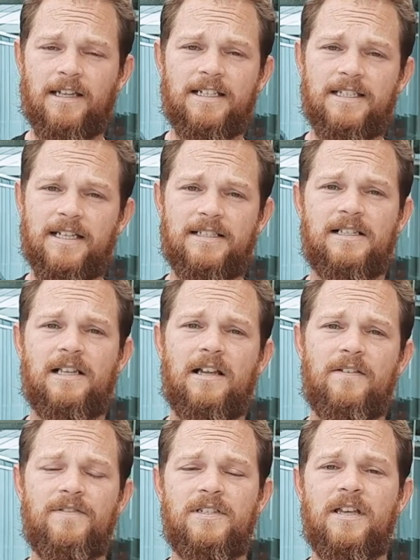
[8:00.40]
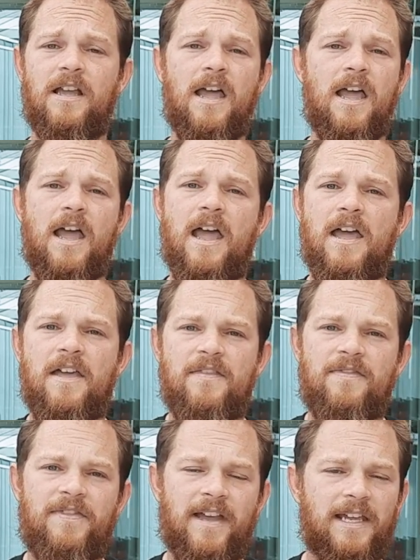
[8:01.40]
latex gloves.
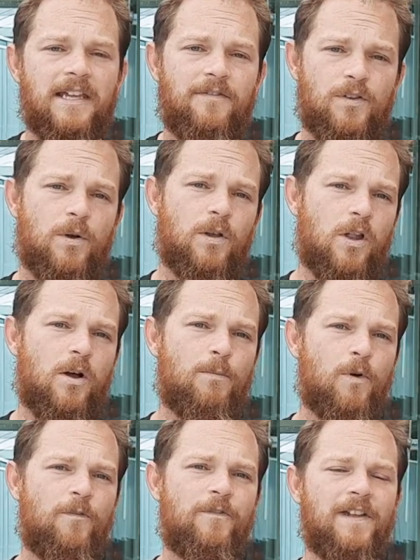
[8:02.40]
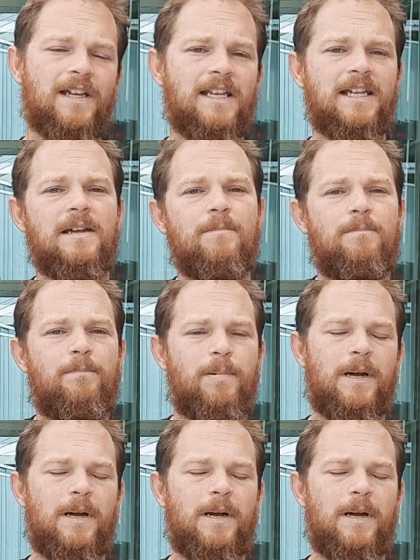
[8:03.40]
They give you a lot more feeling,